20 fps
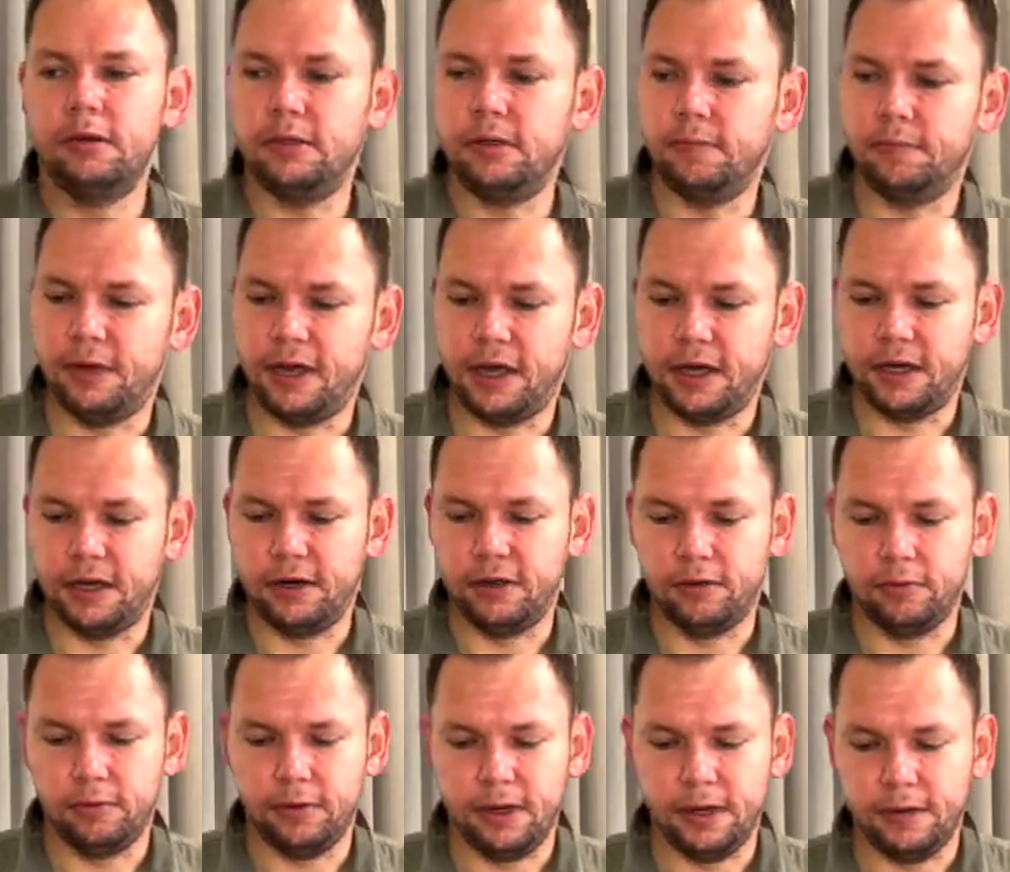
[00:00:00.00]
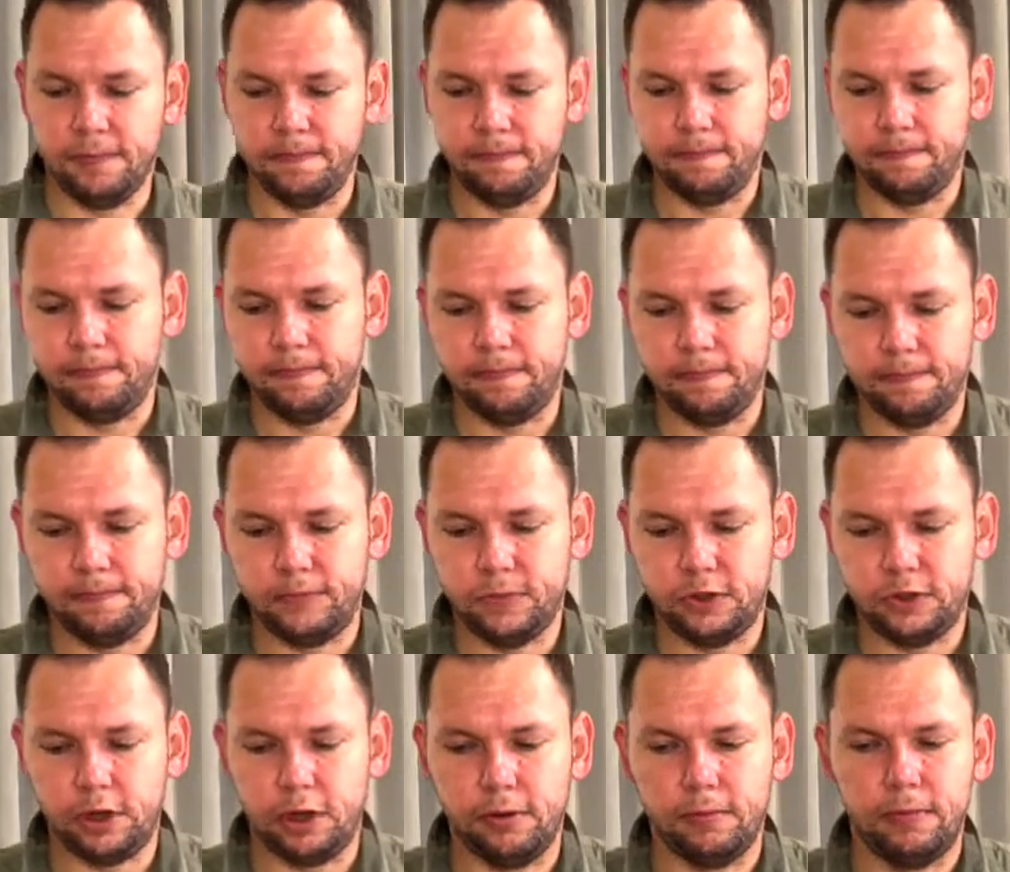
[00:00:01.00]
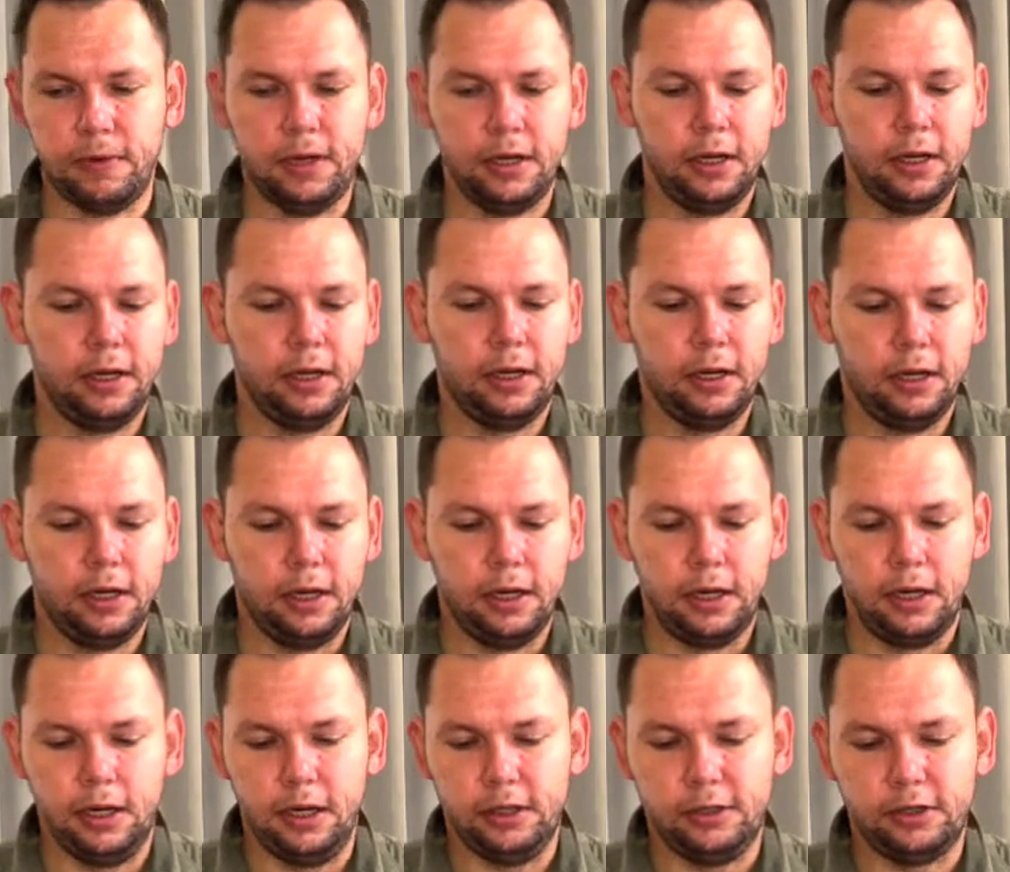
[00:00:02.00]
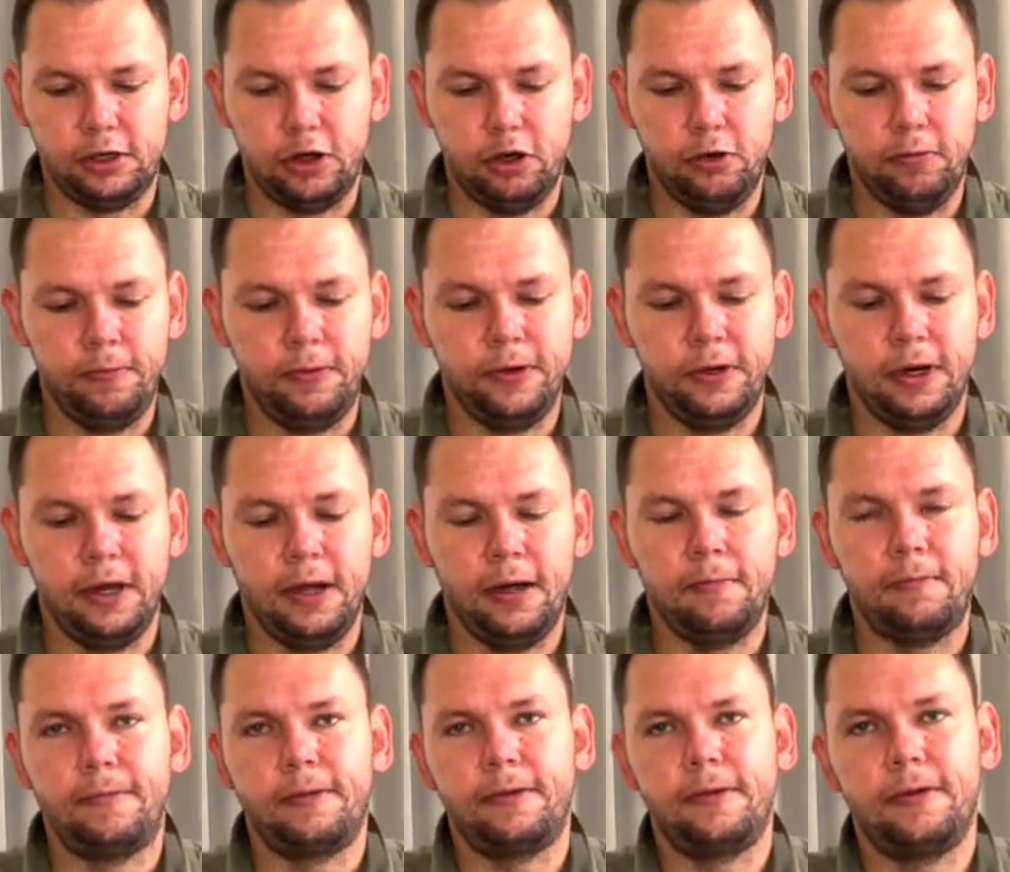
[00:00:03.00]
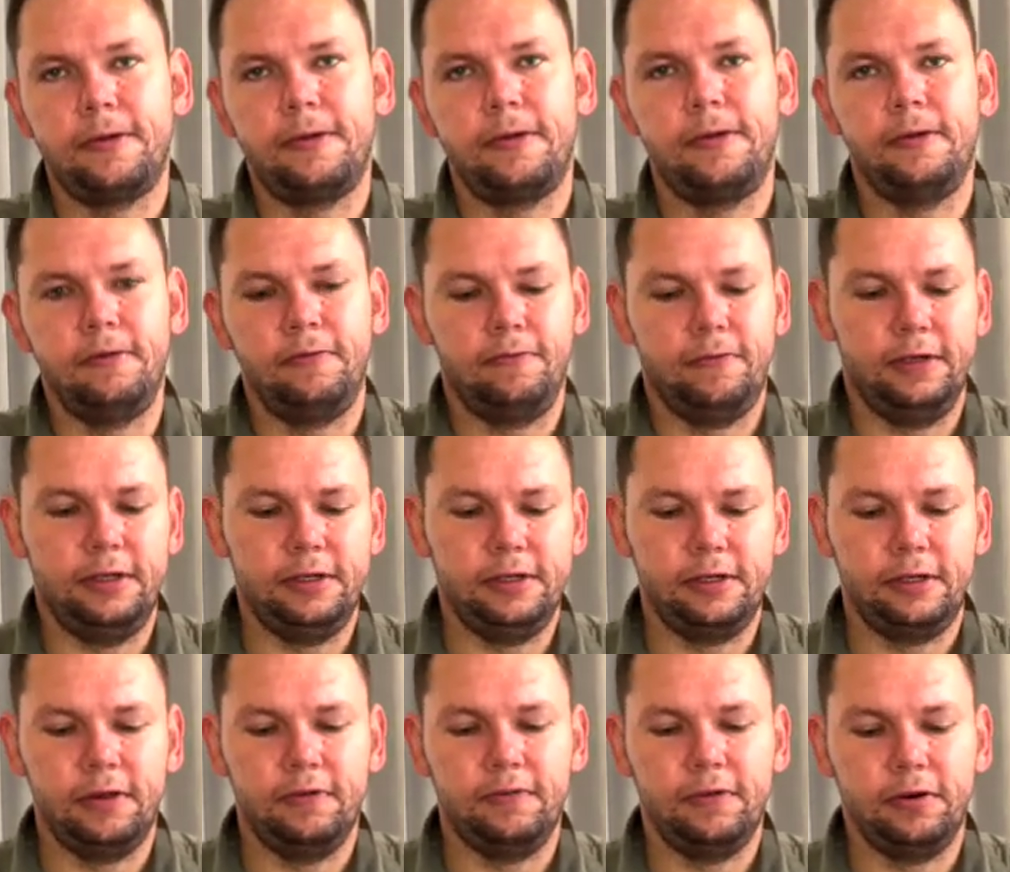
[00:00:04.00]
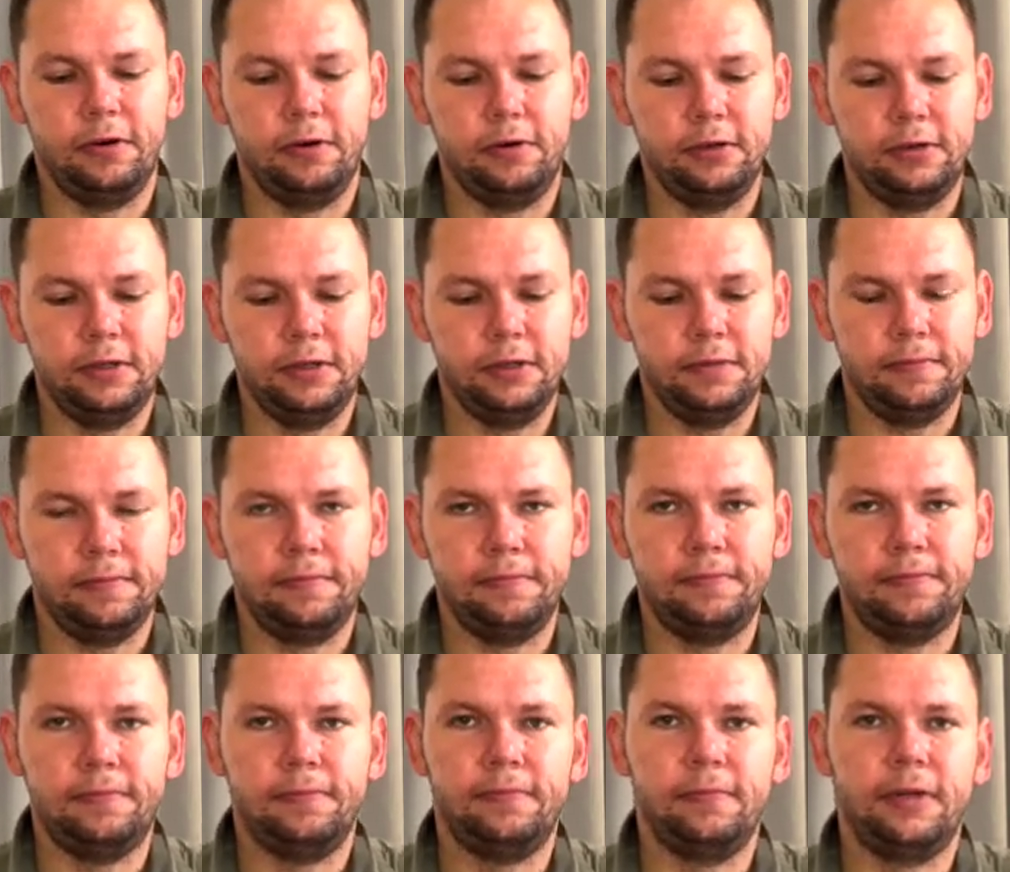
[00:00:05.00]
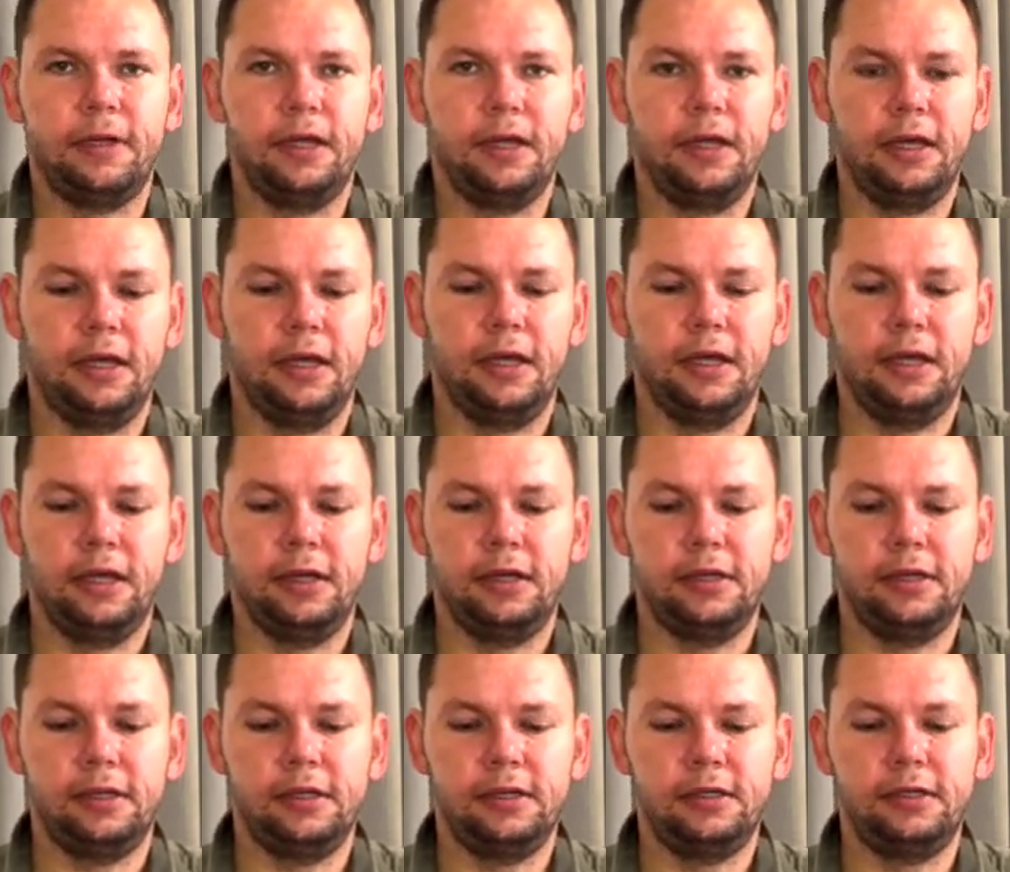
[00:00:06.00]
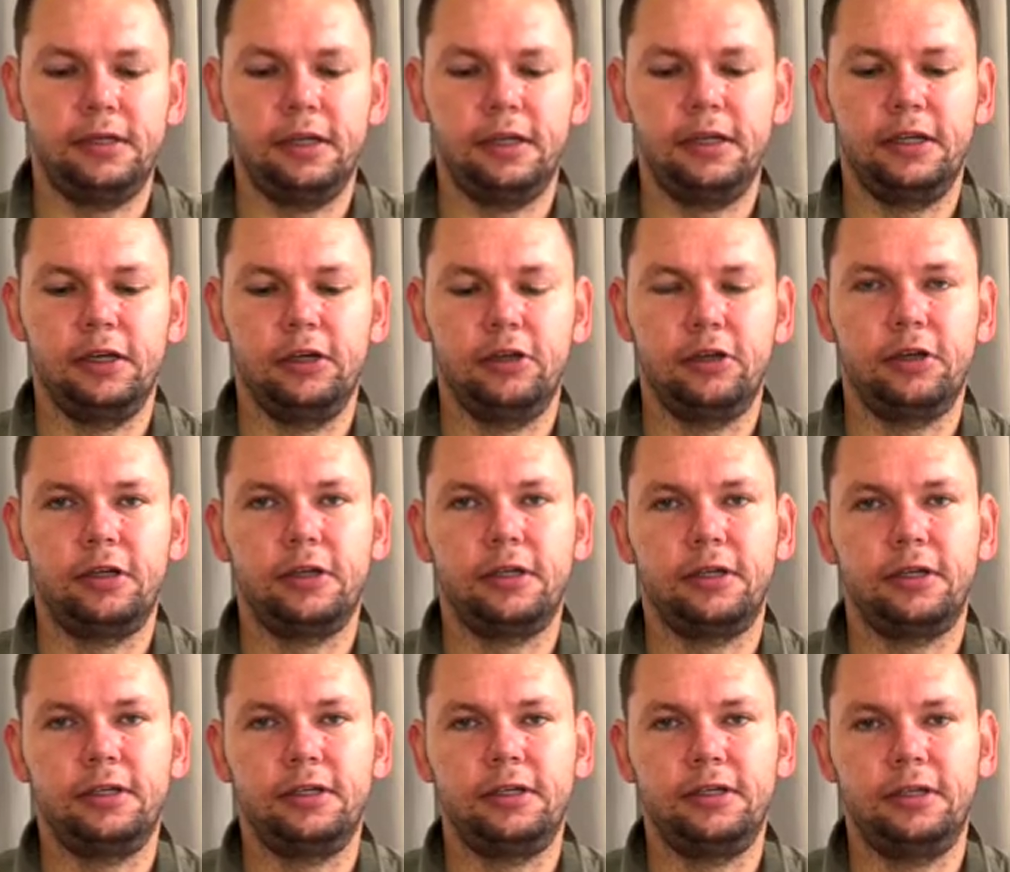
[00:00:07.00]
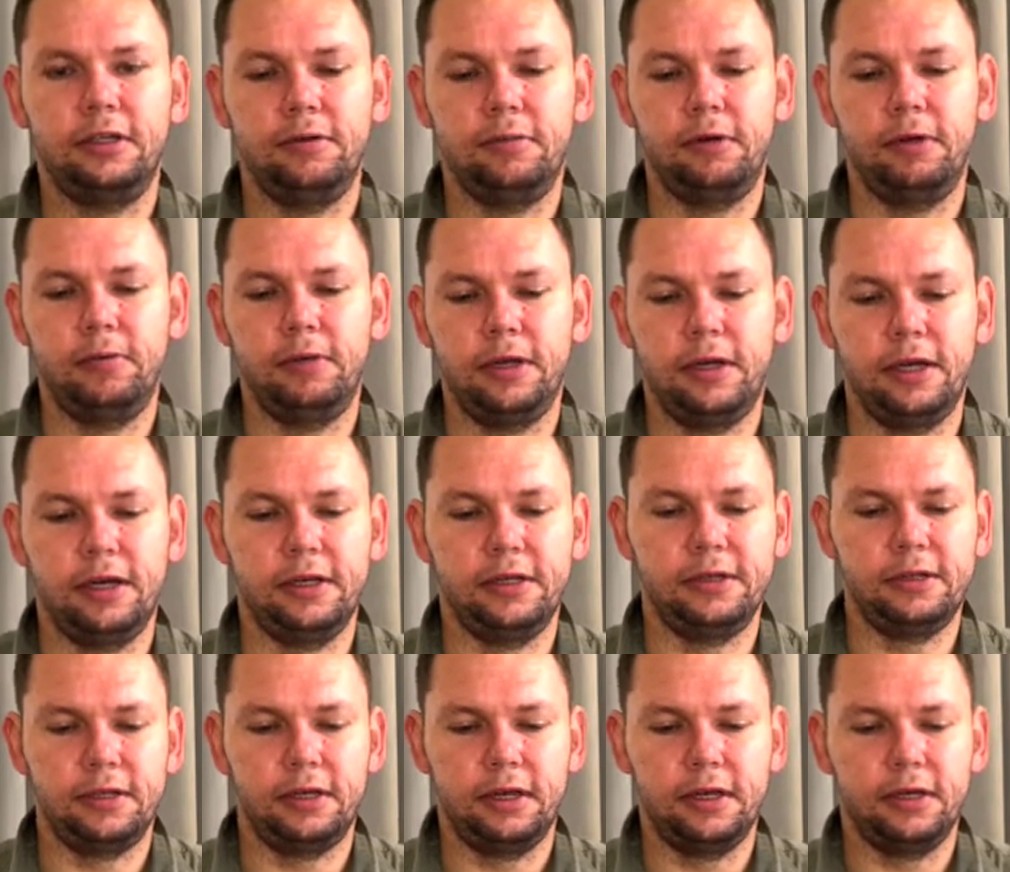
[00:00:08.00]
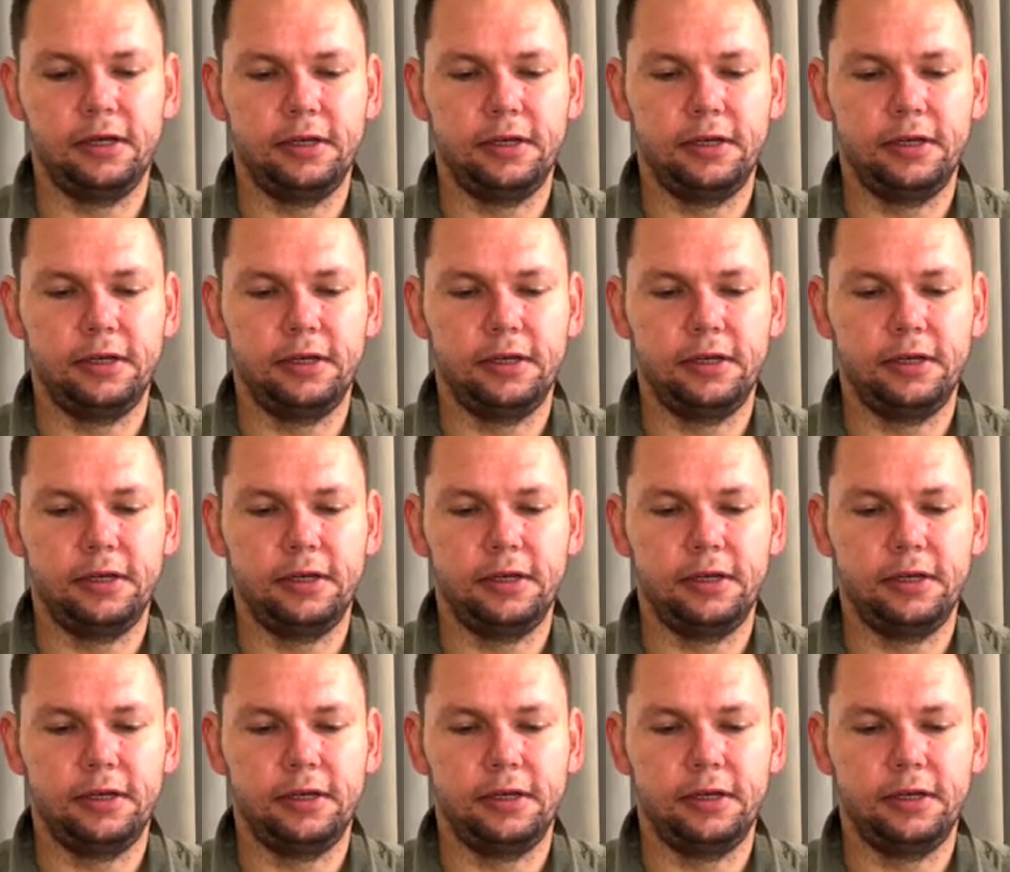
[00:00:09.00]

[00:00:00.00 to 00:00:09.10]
Bag out of the way. So, let's open up the V7 holder and take a look and see what we get inside.